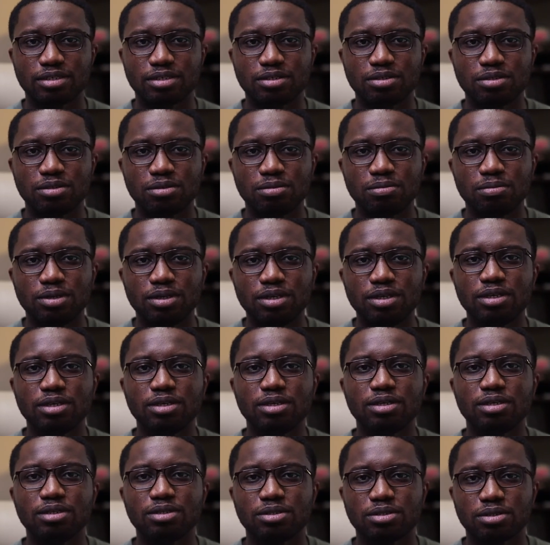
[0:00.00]
to be
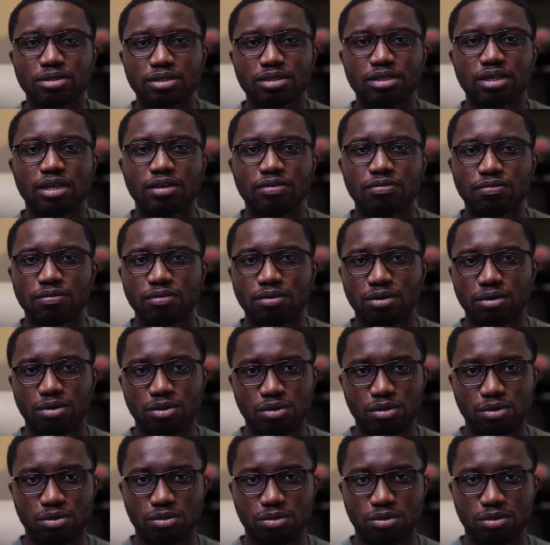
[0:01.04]
successful on
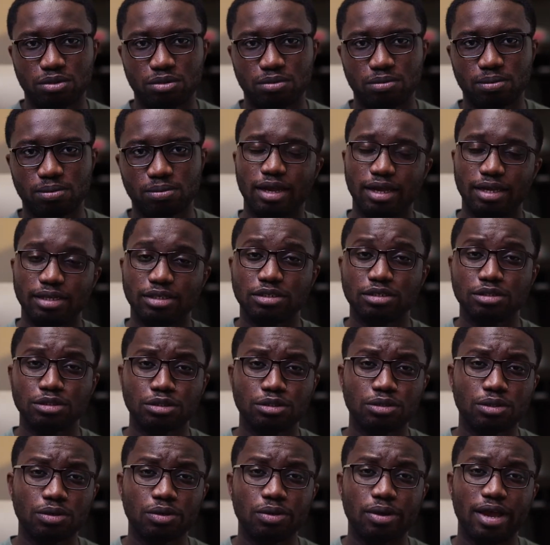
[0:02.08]
YouTube, and just
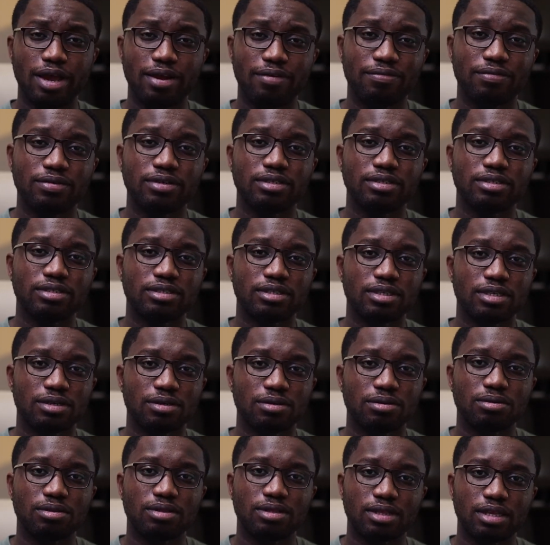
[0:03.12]
show you every
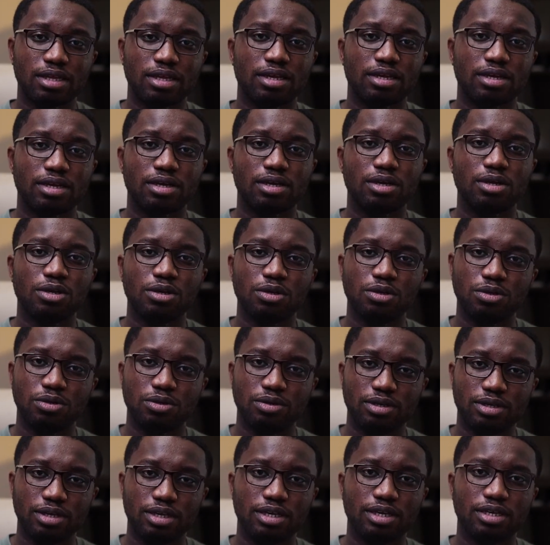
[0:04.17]
single thing you
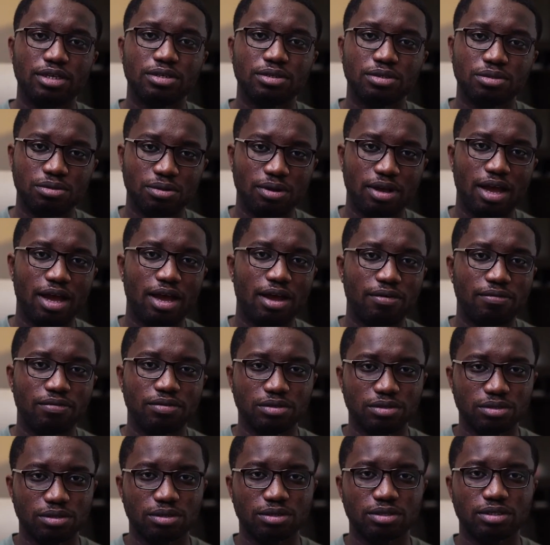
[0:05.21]
need to have a
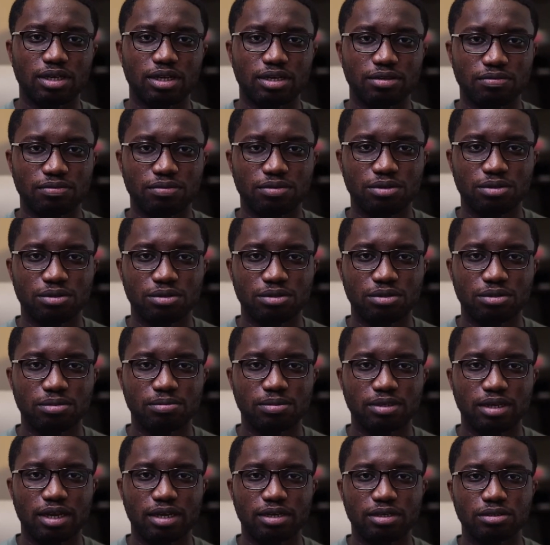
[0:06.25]
successful YouTube
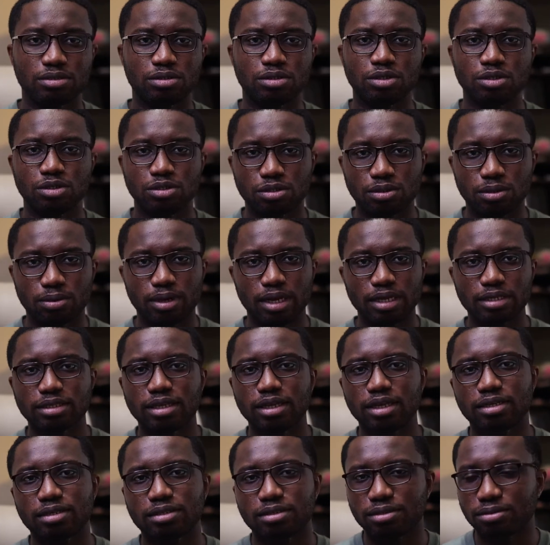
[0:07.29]
channel. So let's
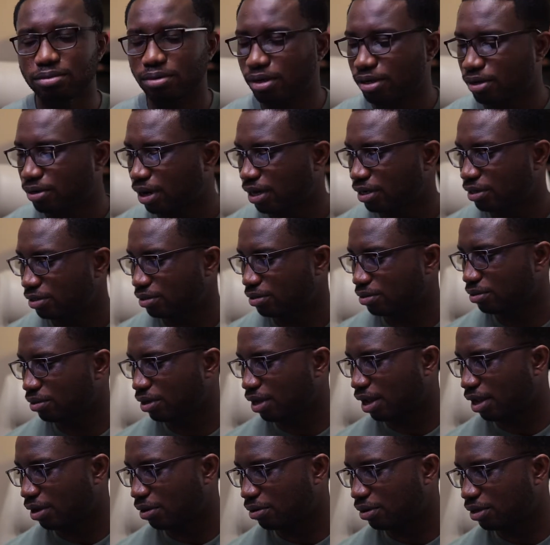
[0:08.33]
get straight right into the
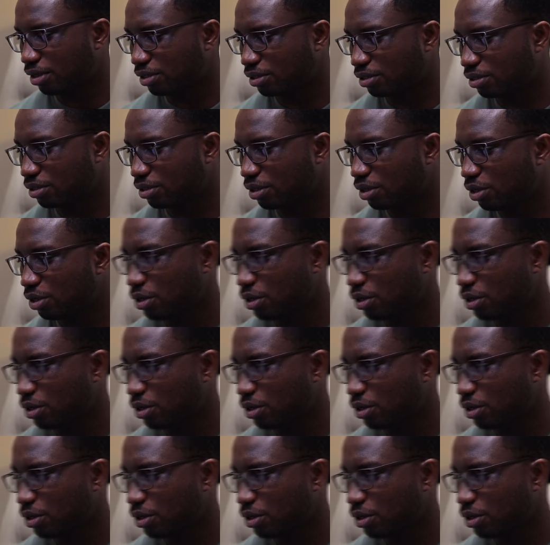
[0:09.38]
calculation.